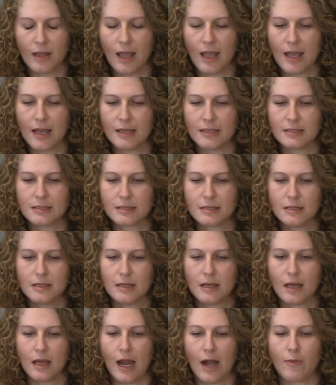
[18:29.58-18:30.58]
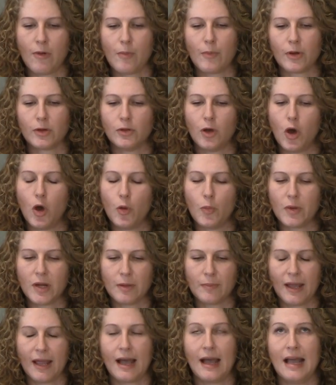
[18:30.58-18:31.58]
And I remember
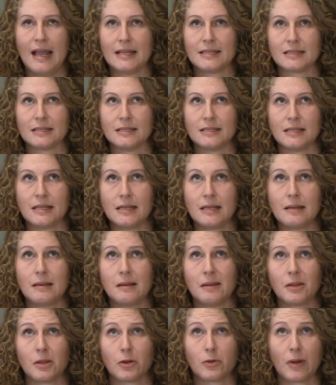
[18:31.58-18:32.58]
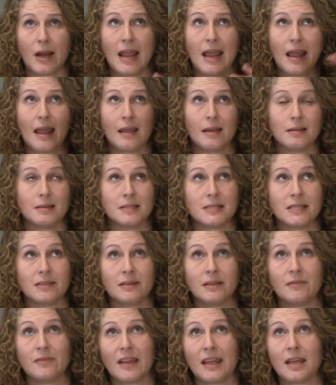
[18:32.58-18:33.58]
opening my eyes and seeing the gray
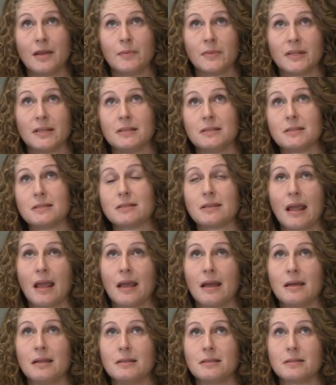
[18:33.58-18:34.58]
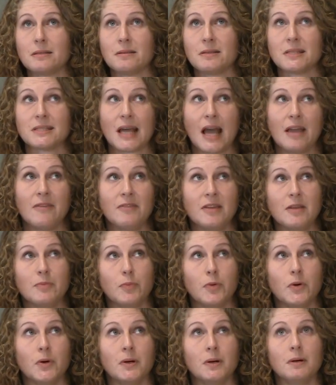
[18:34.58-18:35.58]
ceiling of the ambulance and this
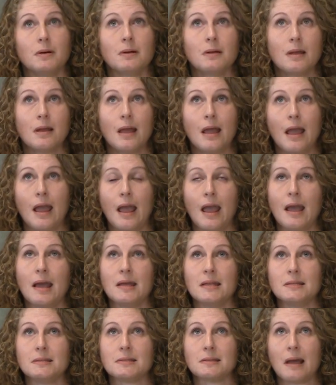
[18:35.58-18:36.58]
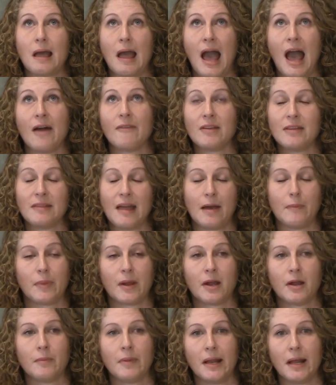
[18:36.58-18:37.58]
IV pole, and having that
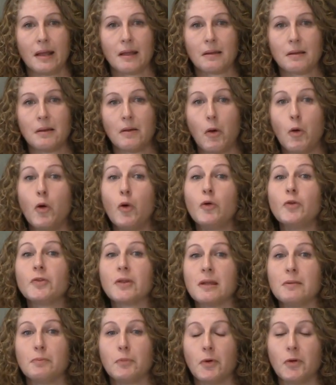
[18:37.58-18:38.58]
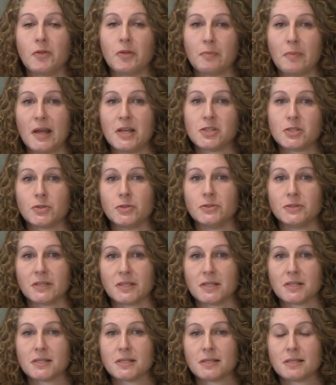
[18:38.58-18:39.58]
paramedic holding both of my
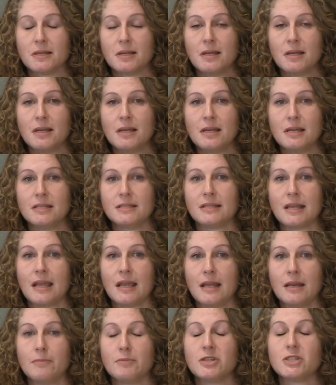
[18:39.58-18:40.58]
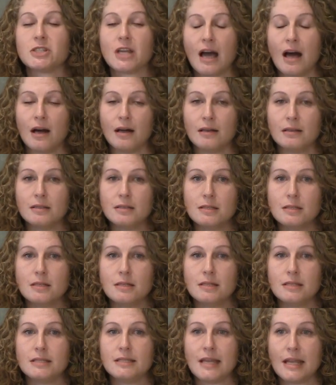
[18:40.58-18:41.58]
shoulders, saying, "Michelle,
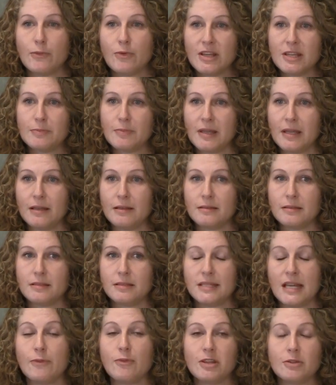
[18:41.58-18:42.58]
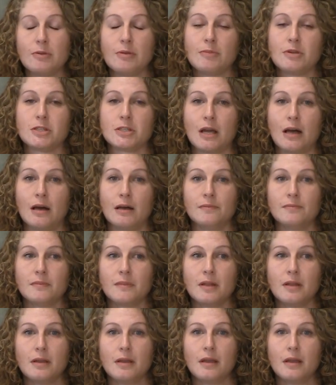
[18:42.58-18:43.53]
stay with me, Michelle."